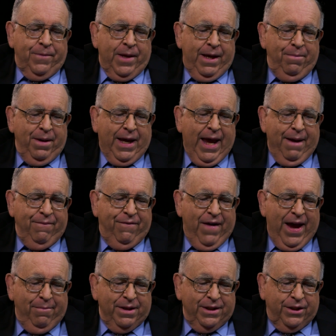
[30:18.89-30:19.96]
He became
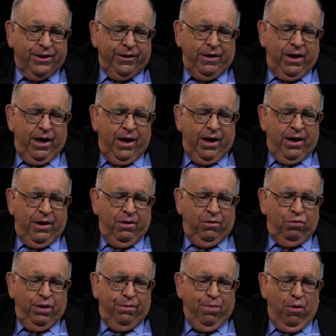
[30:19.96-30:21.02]
famous
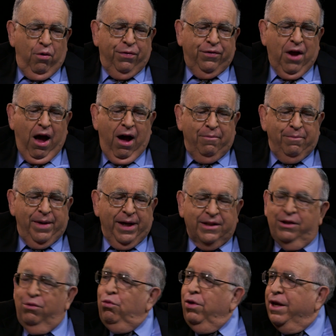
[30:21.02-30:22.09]
with both Tom
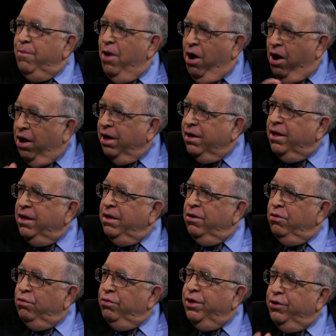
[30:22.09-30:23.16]
Mix and William Hart,
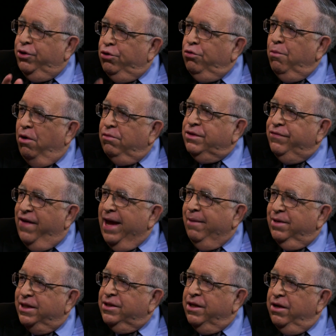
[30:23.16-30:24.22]
who were the two most
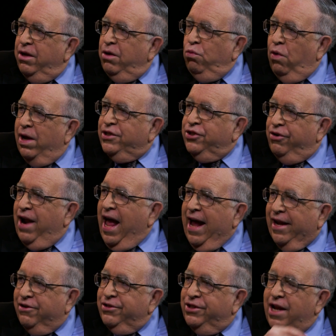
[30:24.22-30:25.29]
famous Western
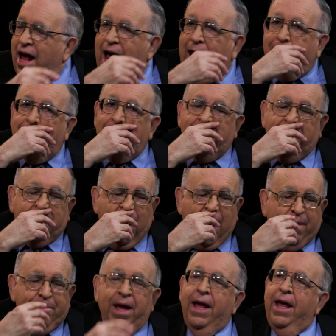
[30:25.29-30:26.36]
actors in Hollywood at the
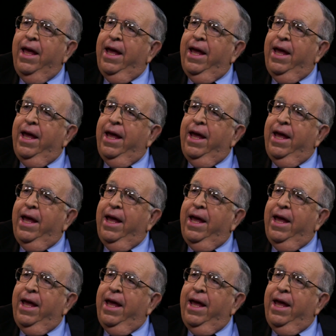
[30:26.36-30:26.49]
time.